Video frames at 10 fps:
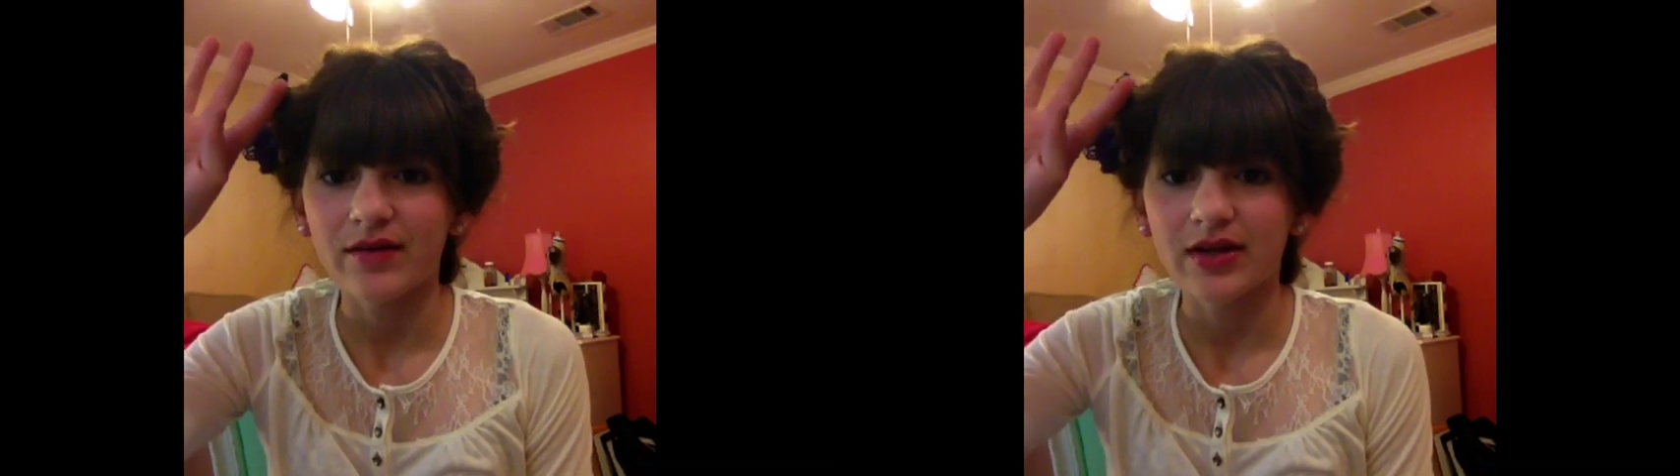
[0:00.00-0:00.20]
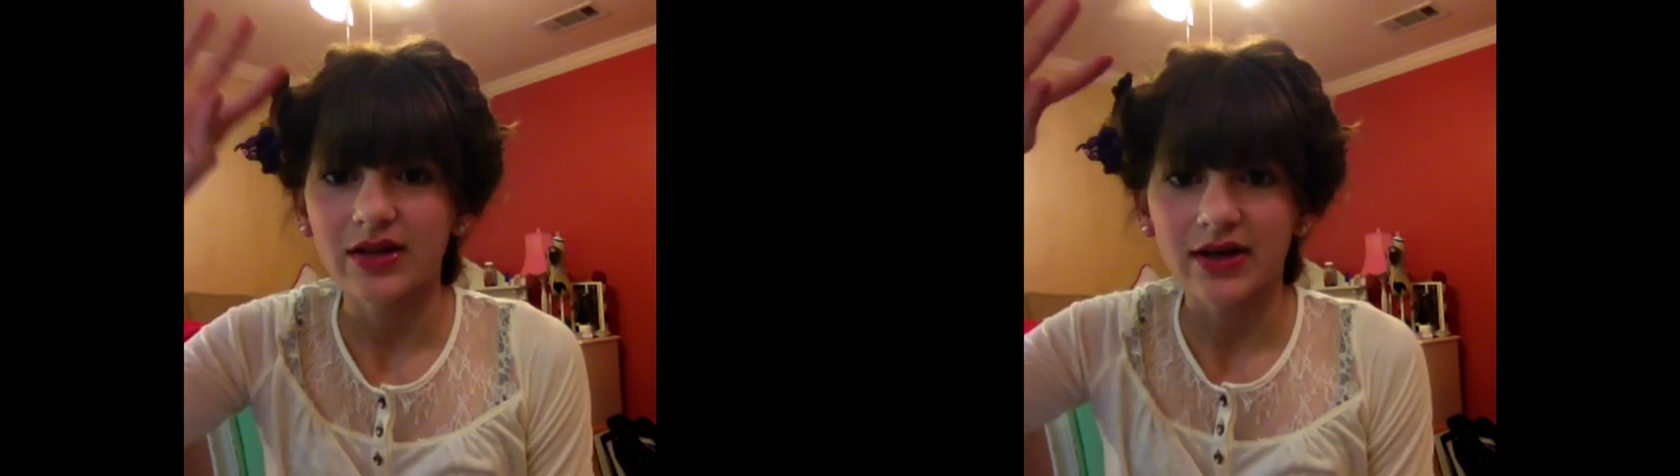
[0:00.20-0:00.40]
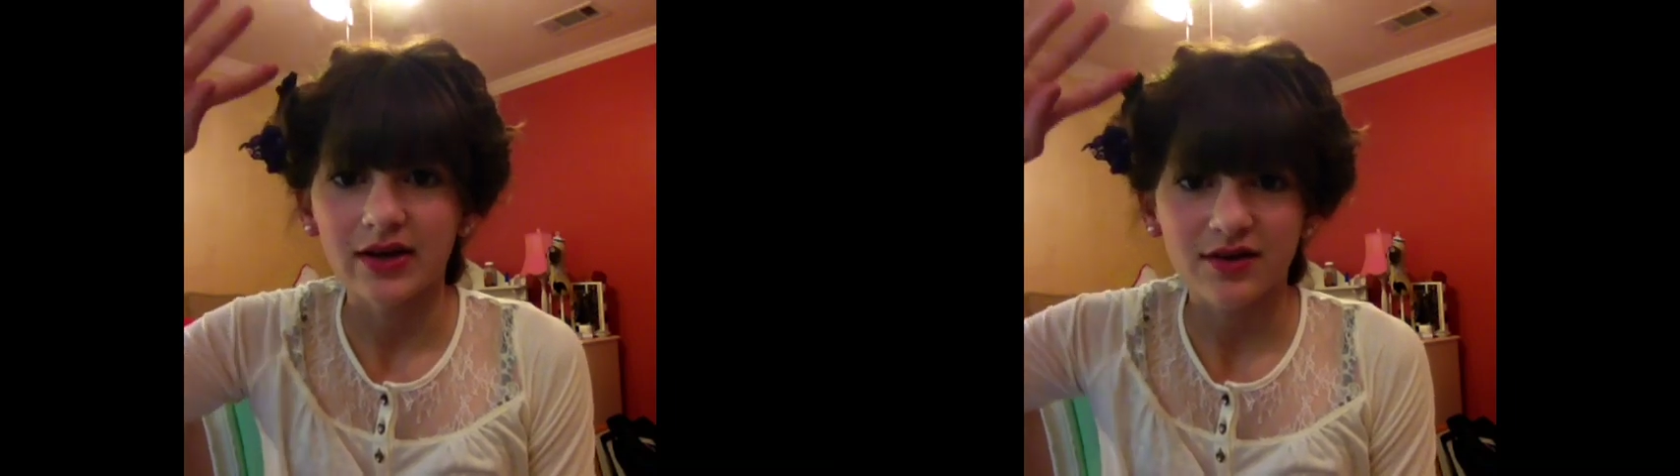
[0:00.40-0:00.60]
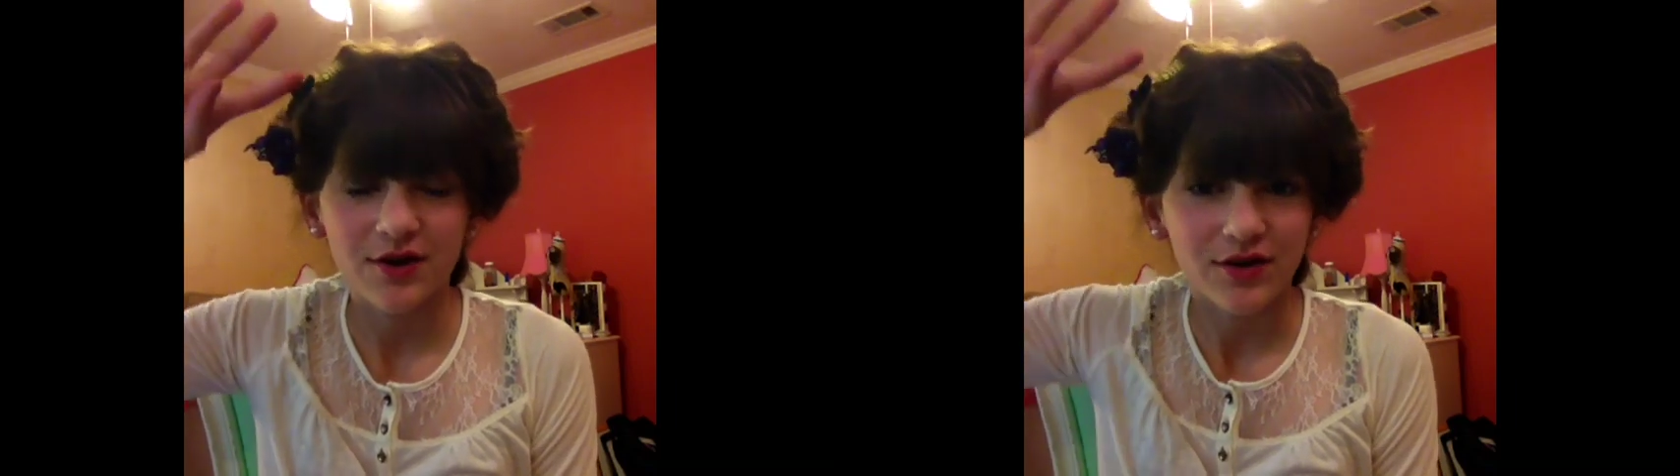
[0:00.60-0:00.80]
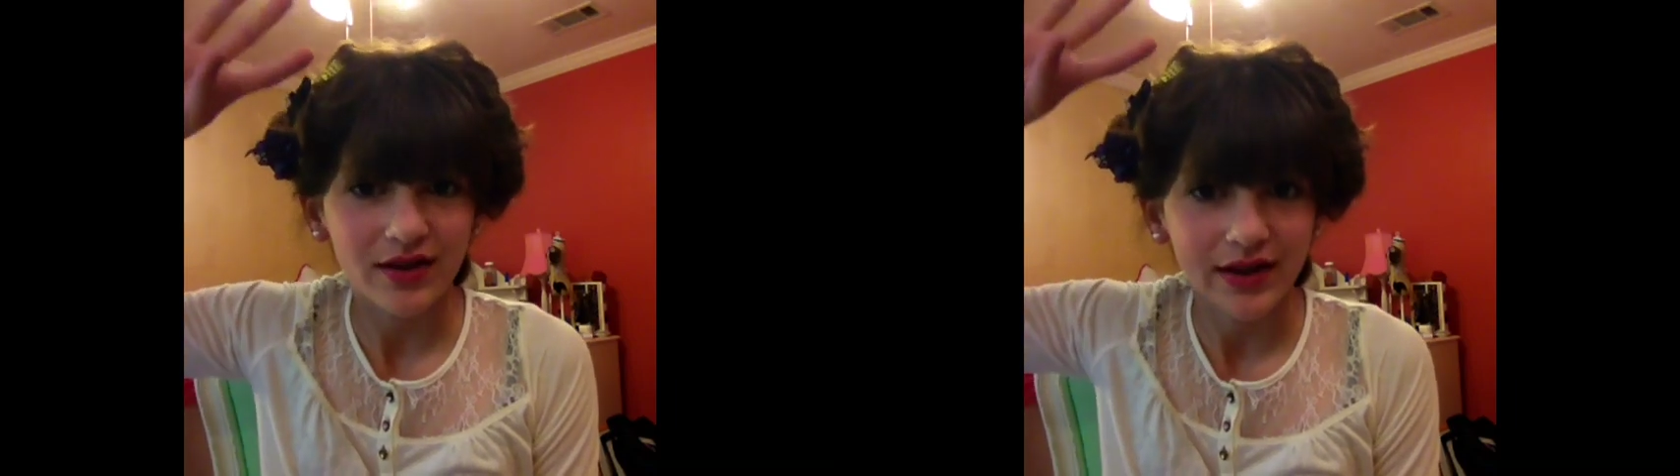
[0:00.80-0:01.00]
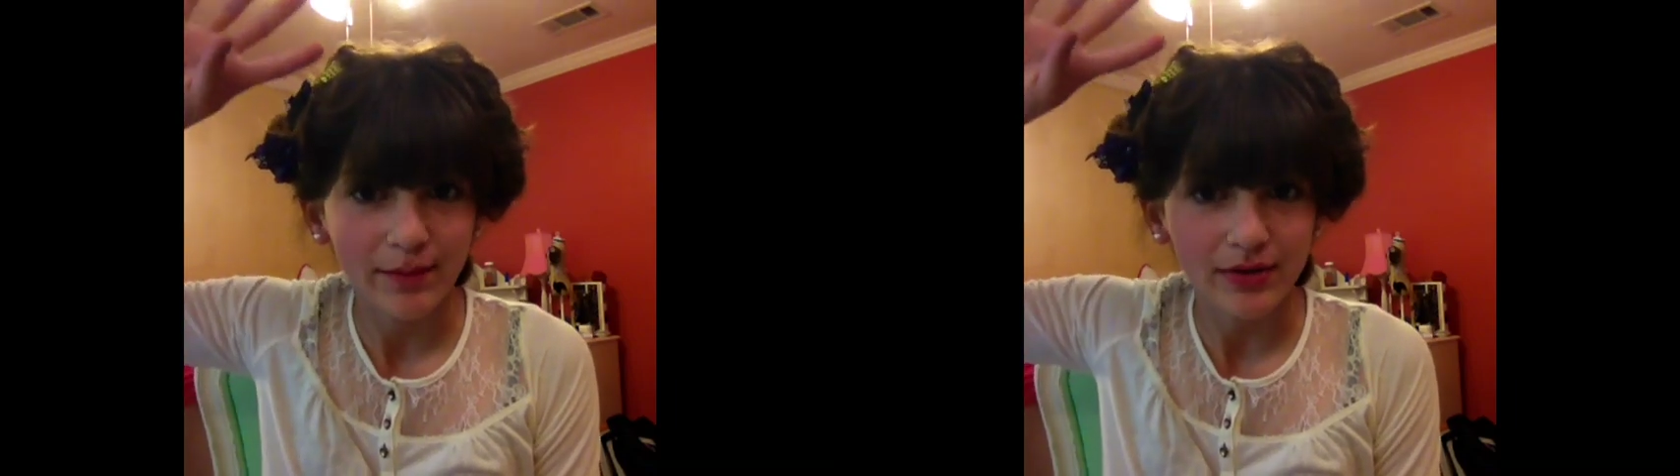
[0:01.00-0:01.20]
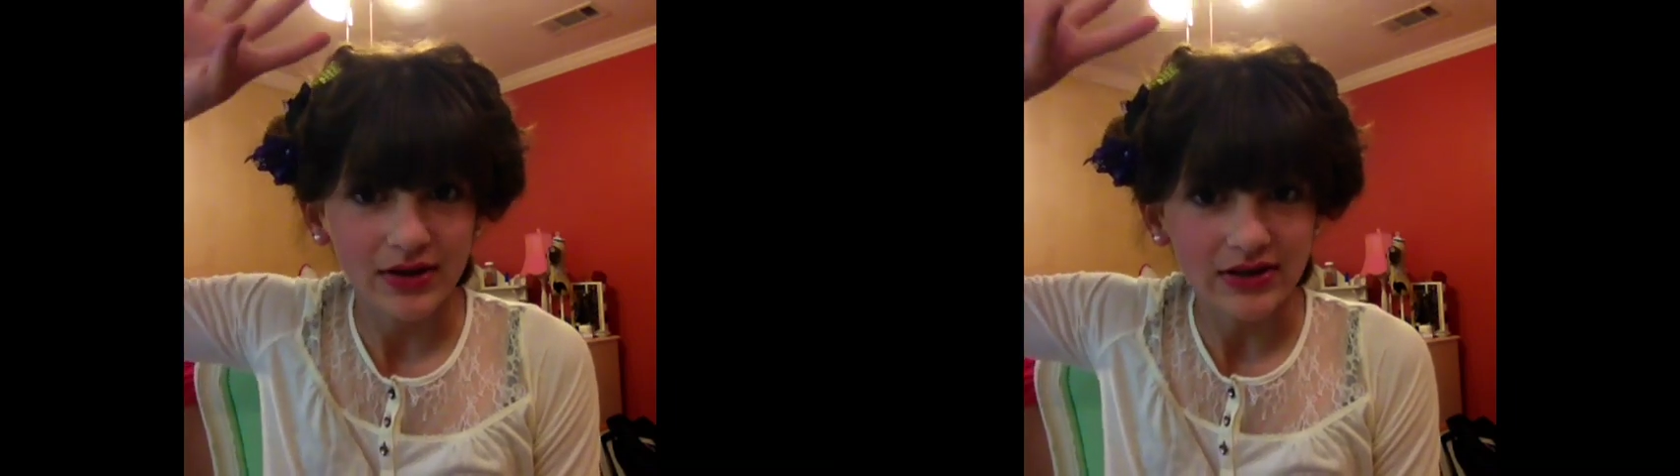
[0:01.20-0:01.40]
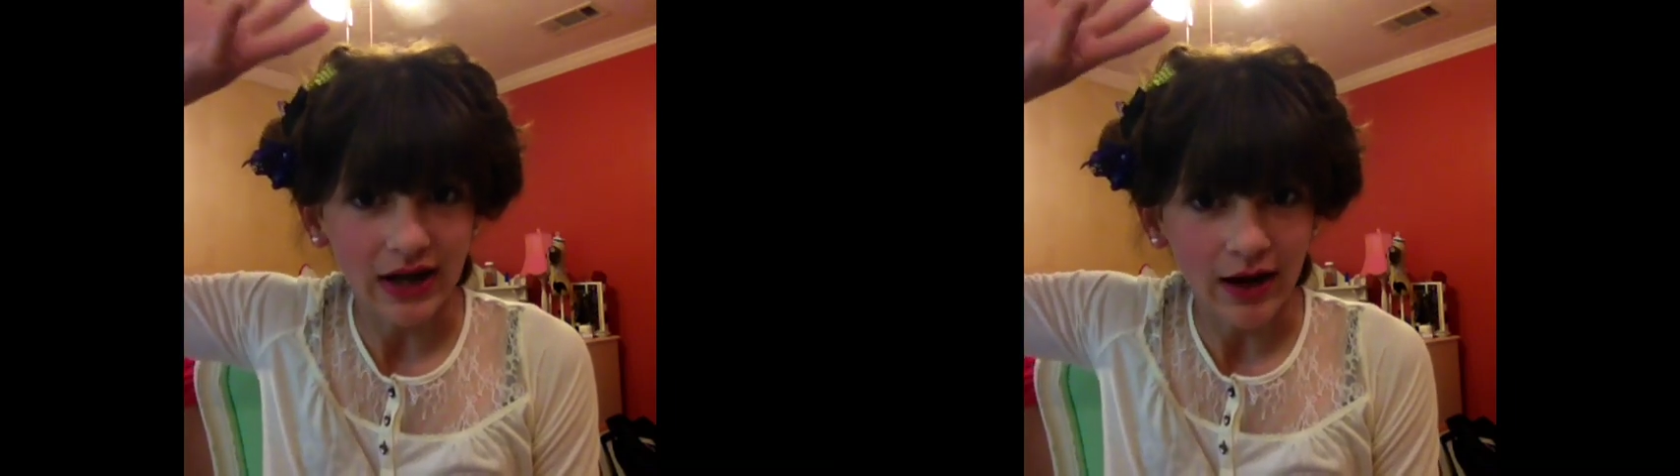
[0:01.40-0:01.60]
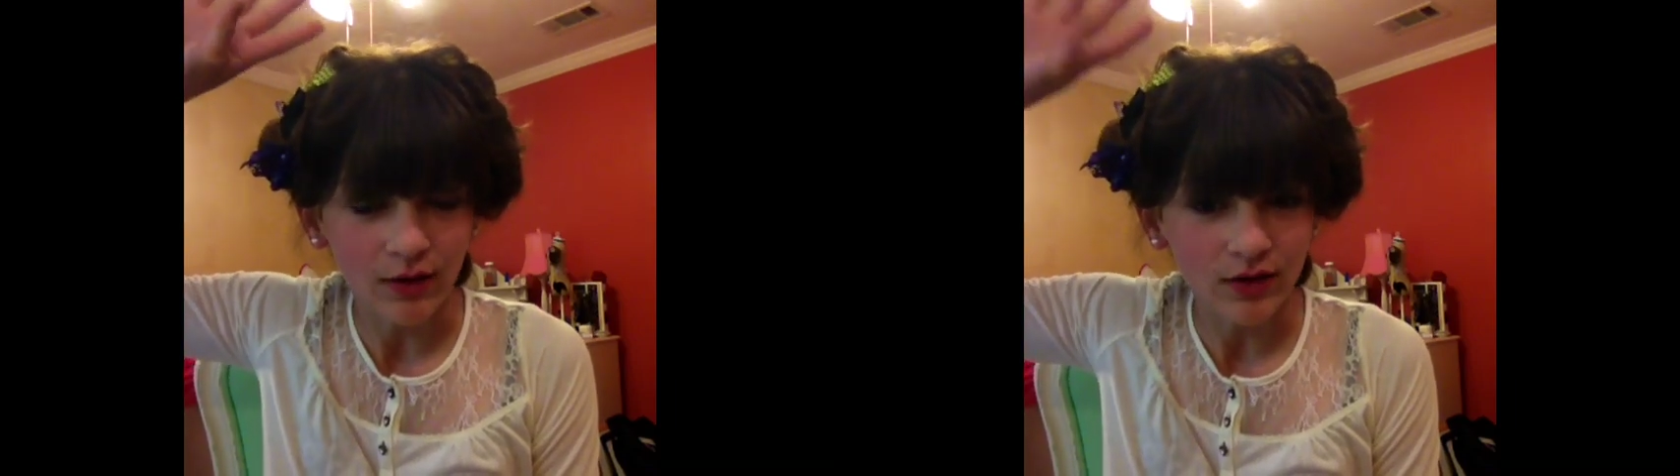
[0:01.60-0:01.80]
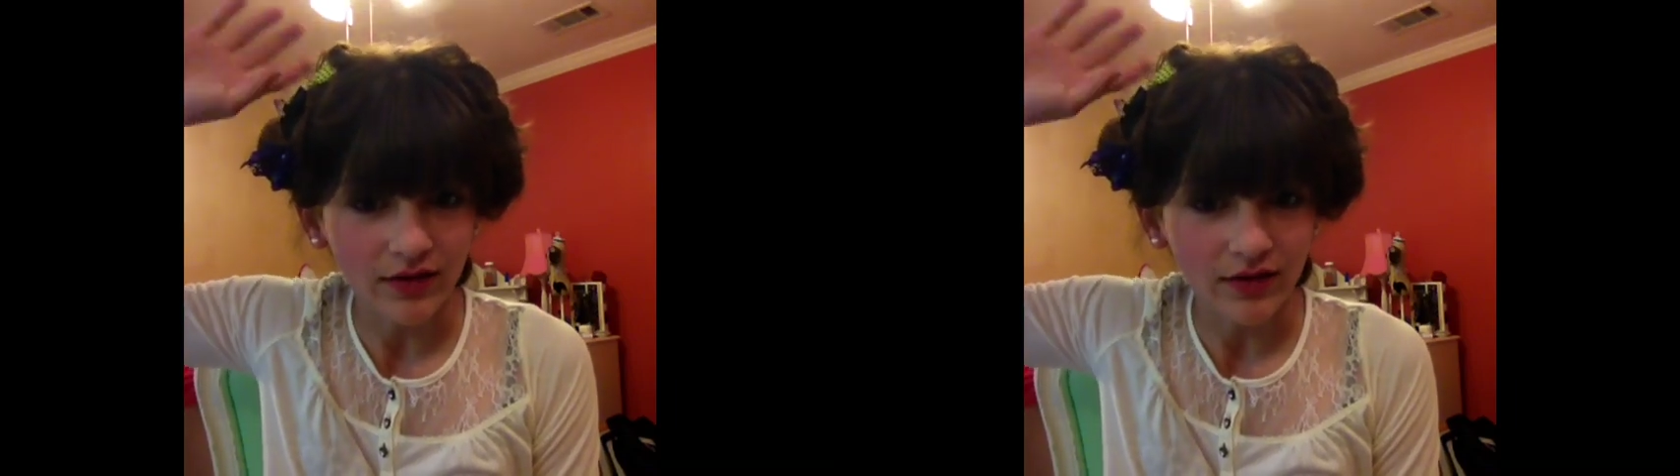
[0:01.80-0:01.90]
it's going to start clamping down